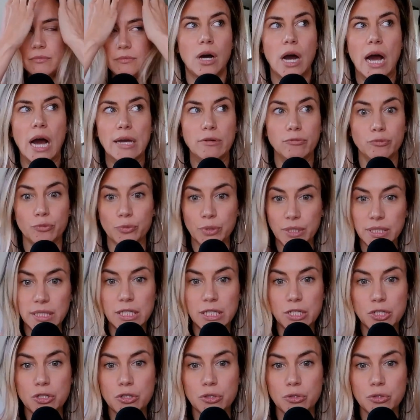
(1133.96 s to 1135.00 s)
I really
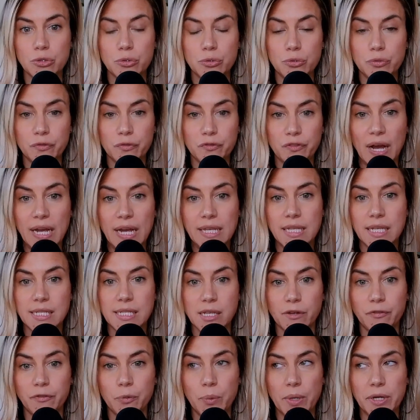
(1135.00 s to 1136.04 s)
do find that
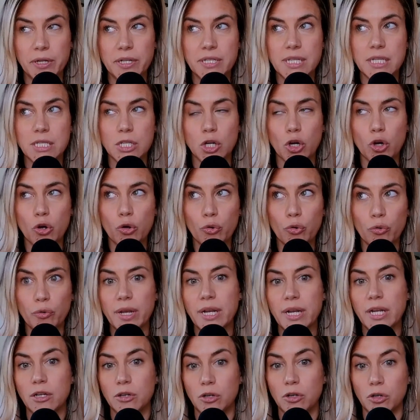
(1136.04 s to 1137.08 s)
self-awareness is a
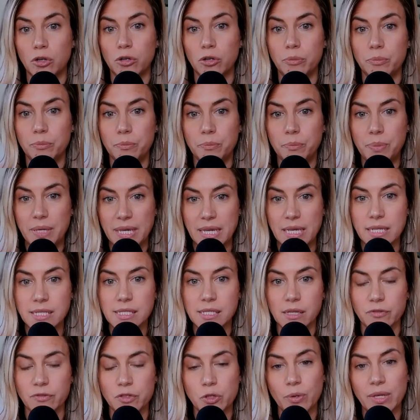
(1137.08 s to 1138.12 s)
critical piece
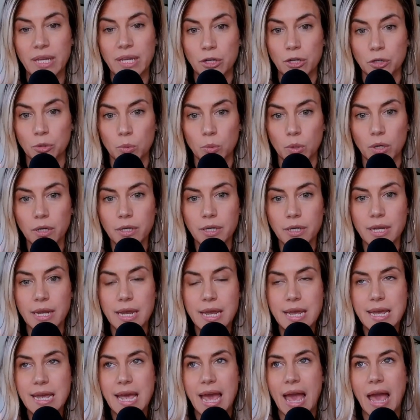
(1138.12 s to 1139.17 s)
of doing inner work,
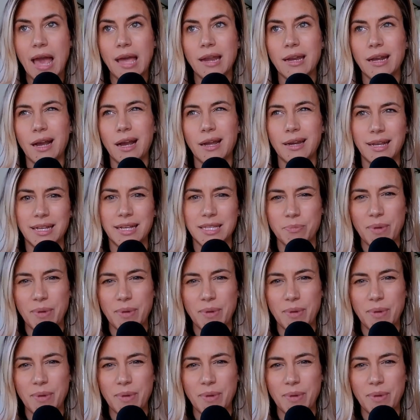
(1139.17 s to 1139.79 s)
and it kind of gets a